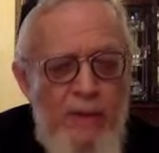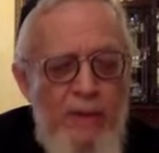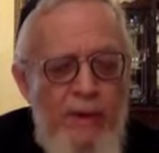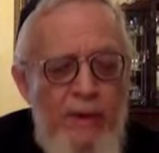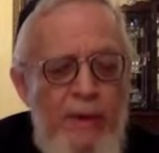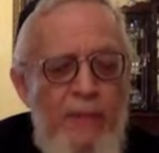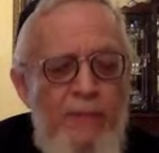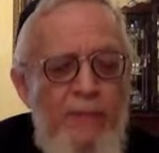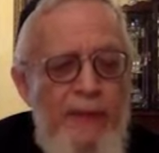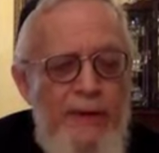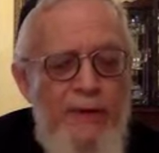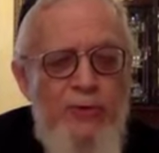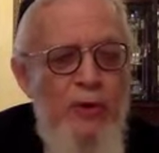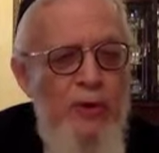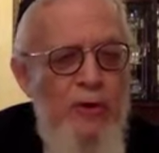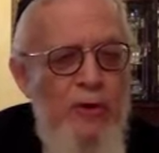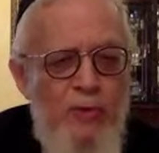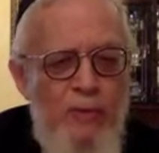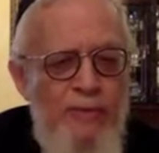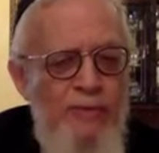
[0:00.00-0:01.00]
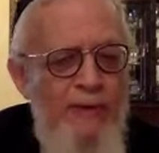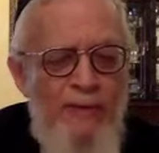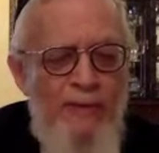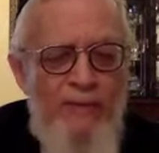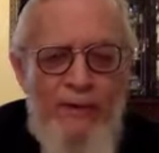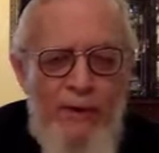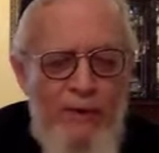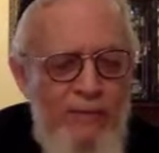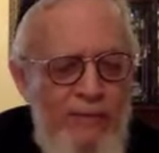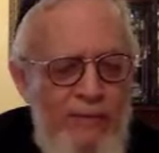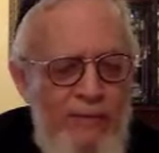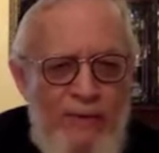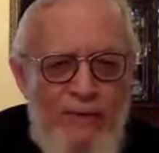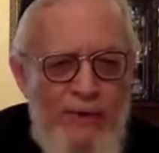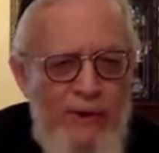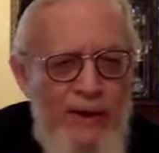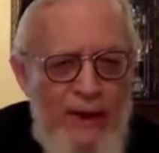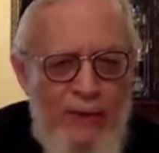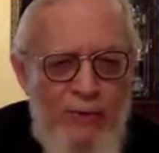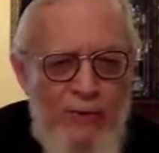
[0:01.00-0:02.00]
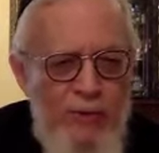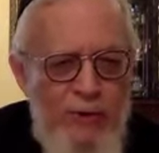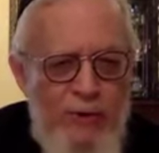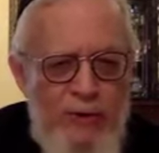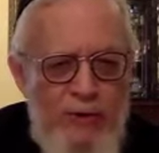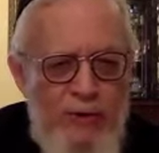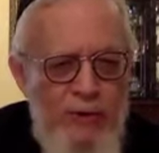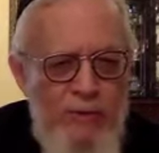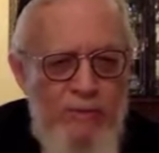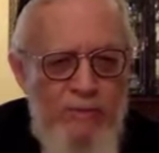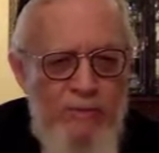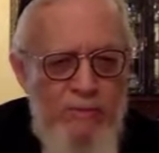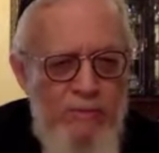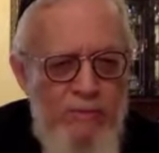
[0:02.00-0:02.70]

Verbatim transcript: the patriarchs were involved, very involved in outreach.